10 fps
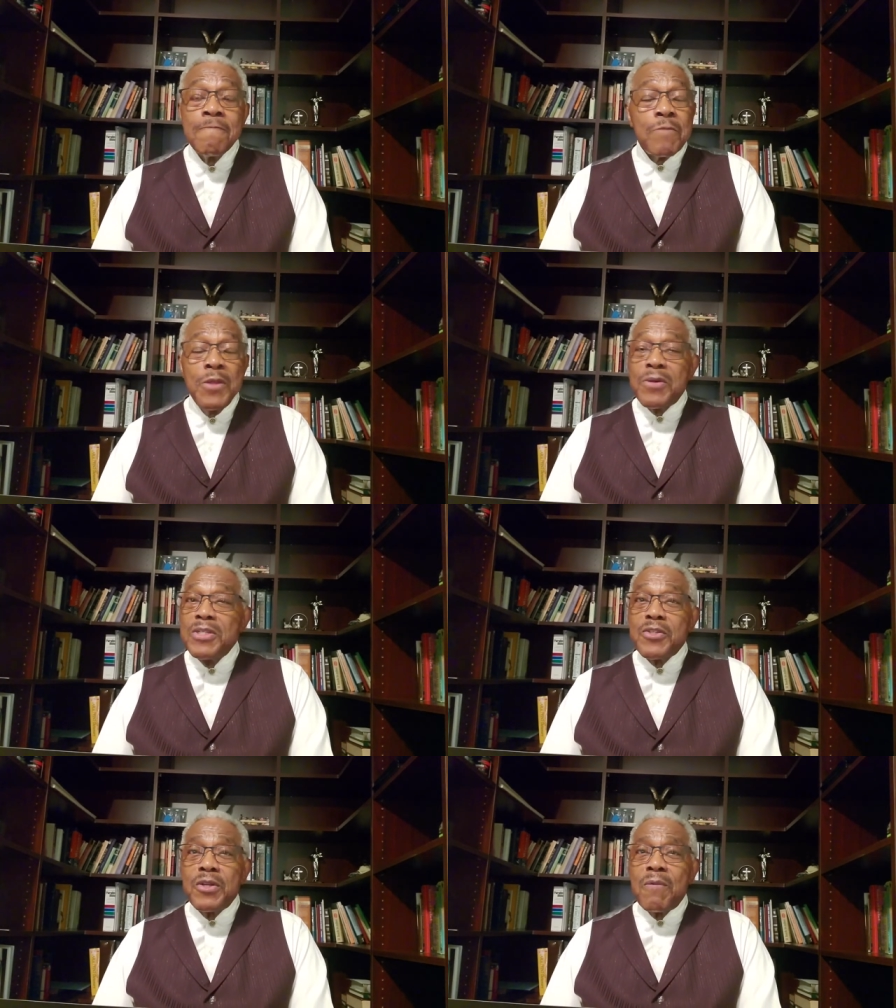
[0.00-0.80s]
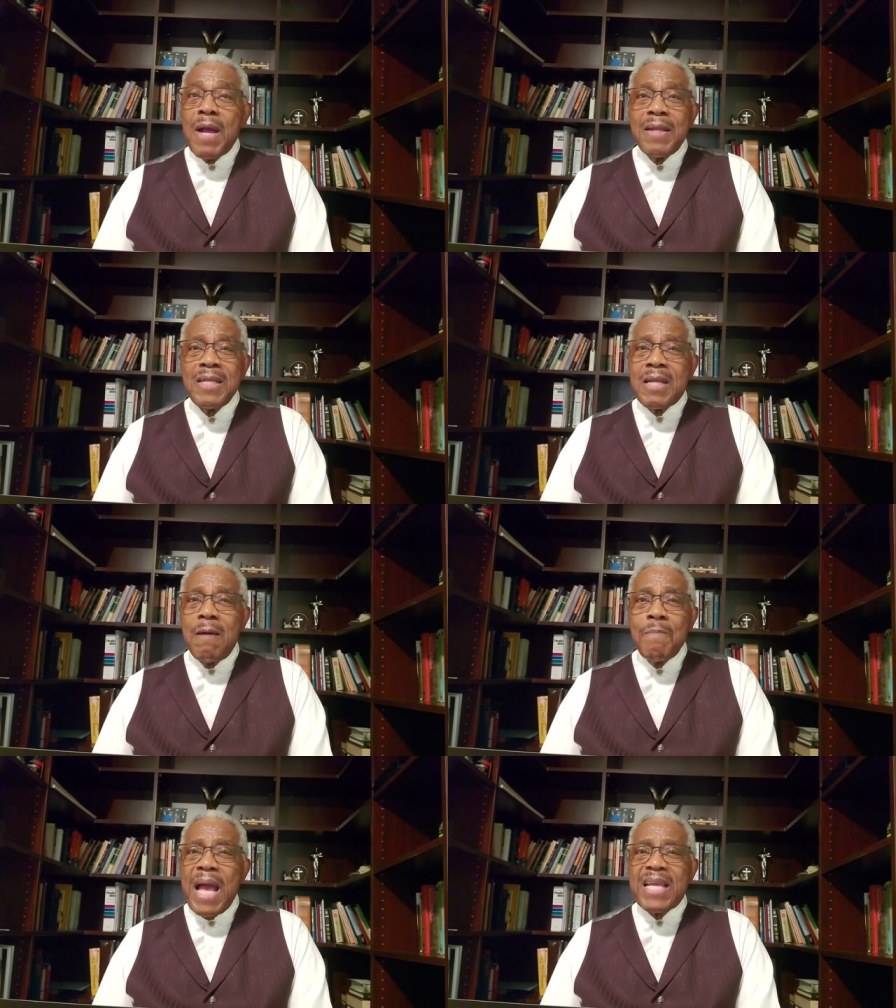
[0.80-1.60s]
You can turn around and
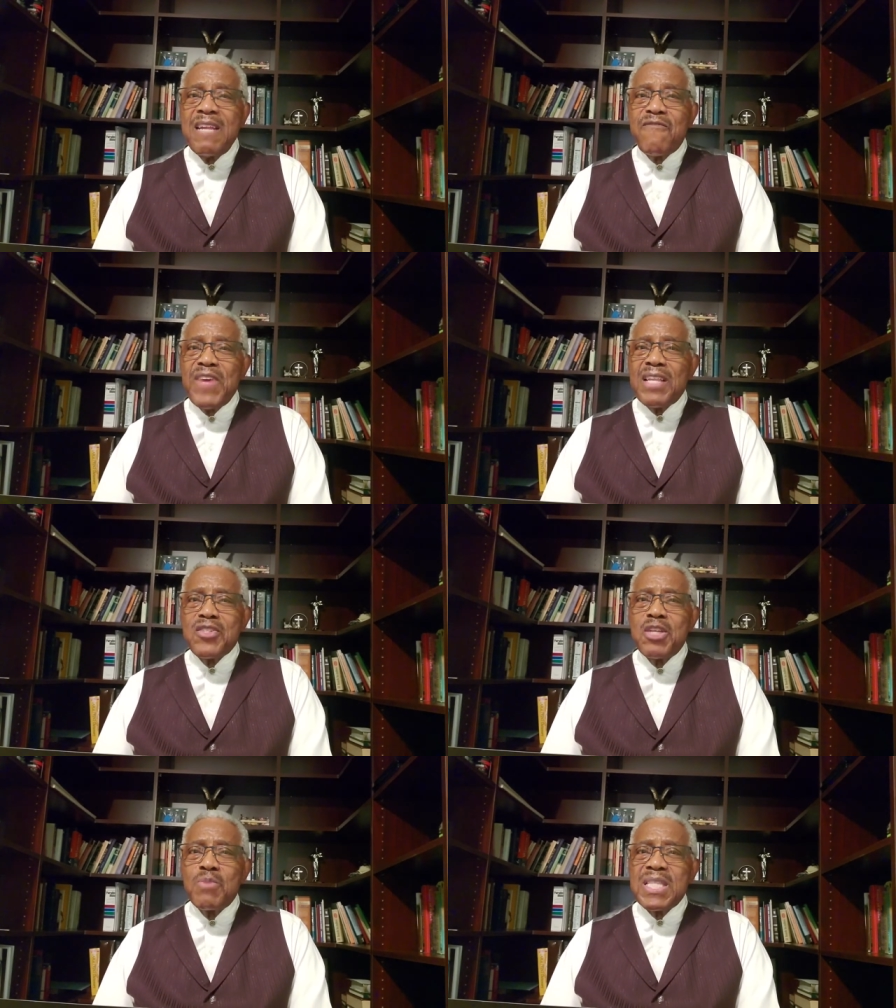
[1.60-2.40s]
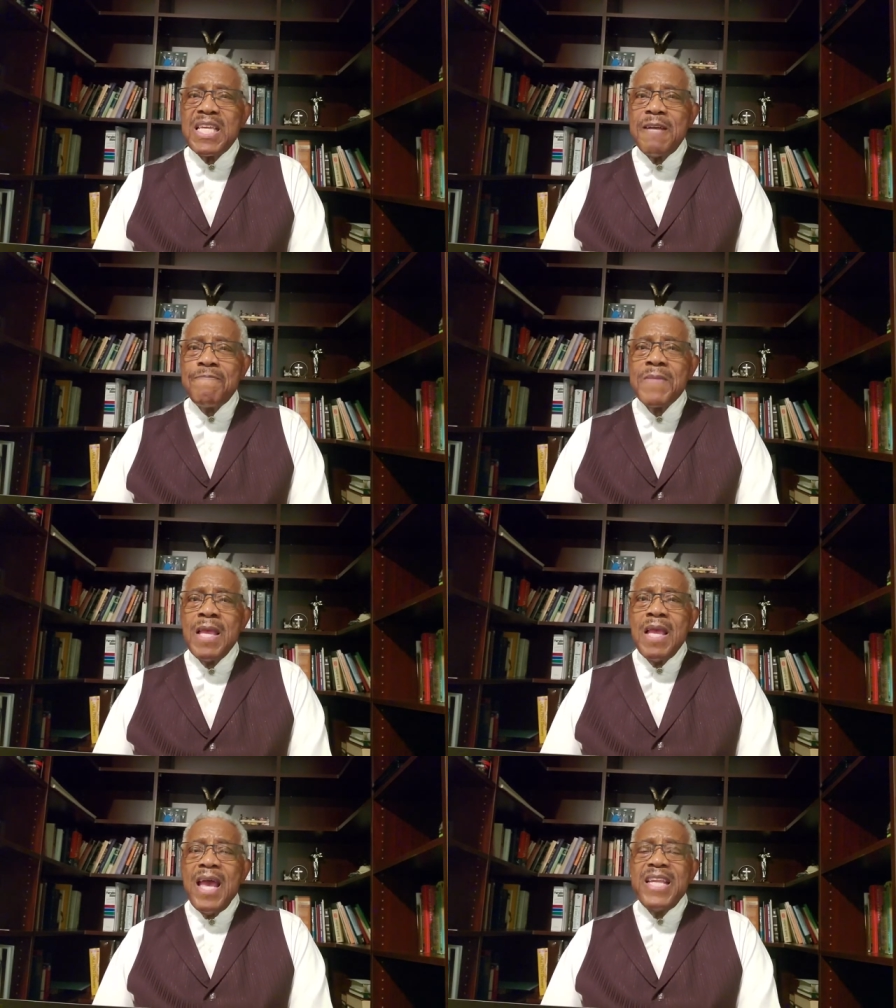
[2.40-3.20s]
come back in fellowship with him
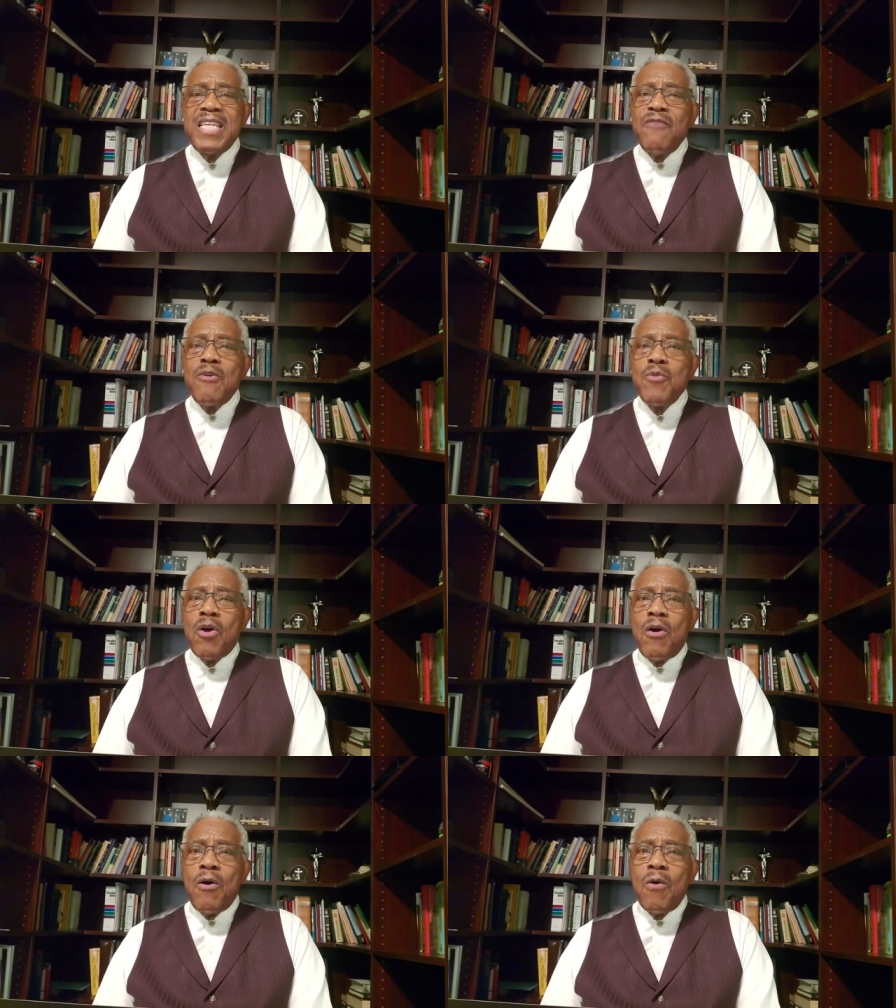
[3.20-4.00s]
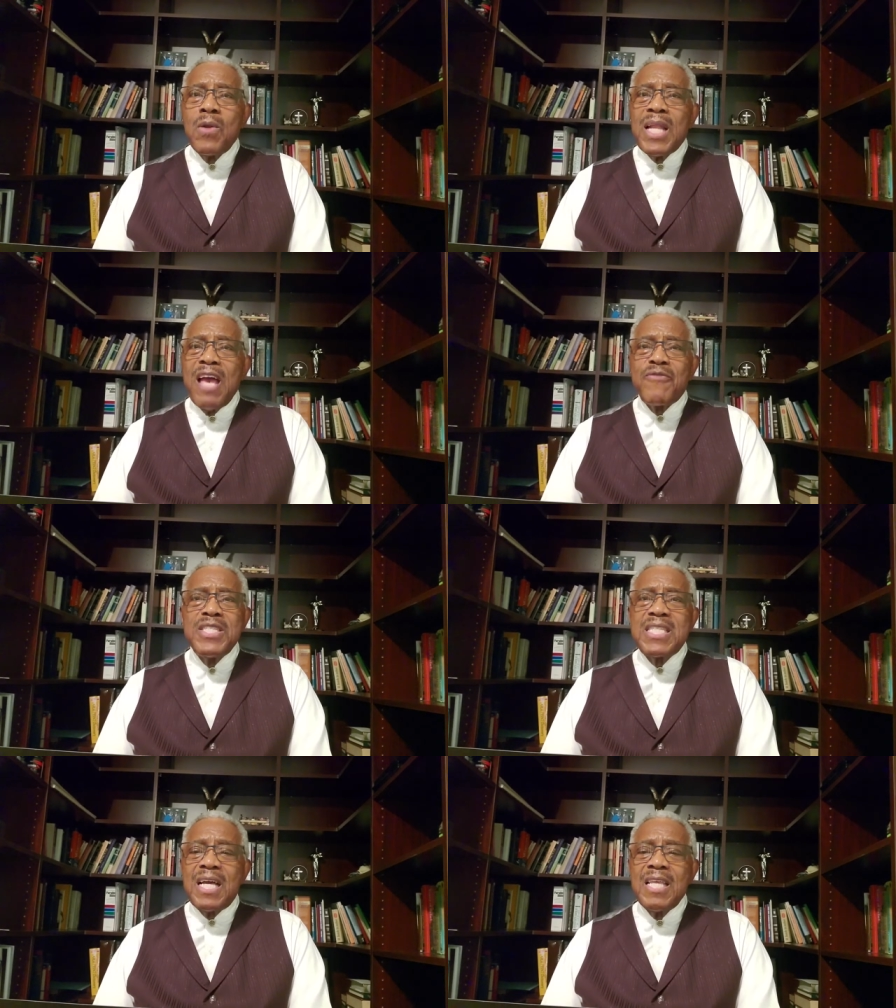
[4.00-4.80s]
and give him your whole life and
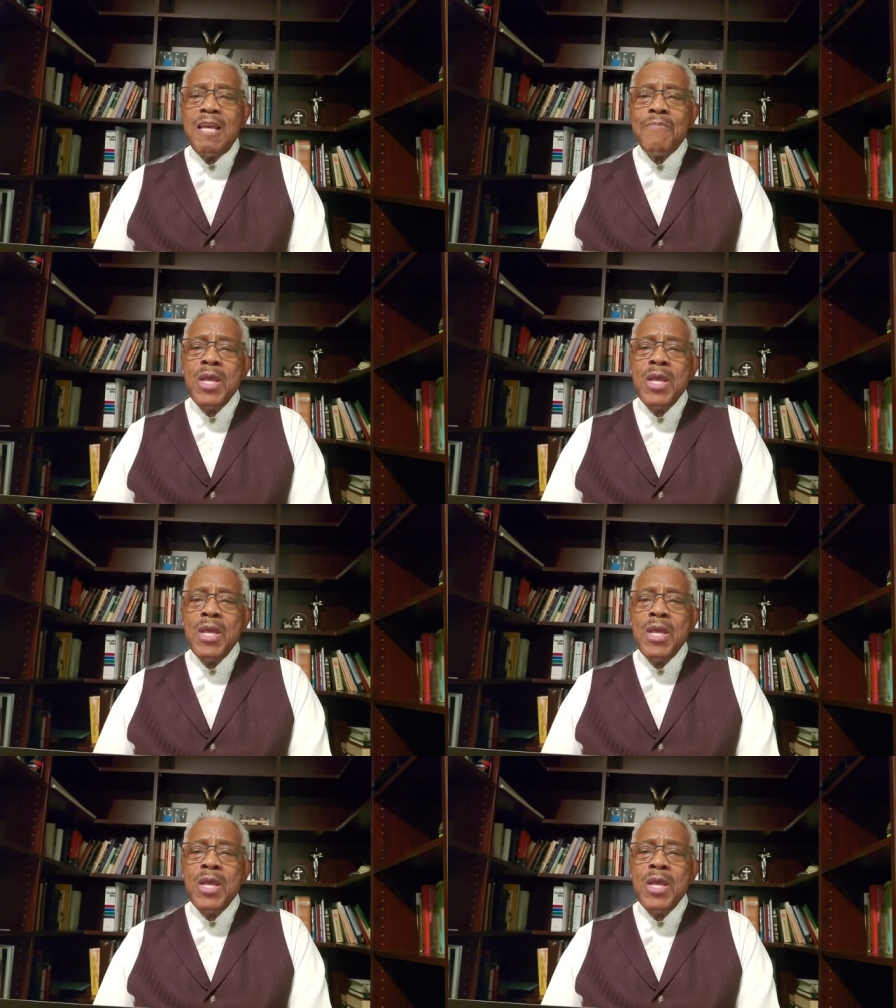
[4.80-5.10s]
tell him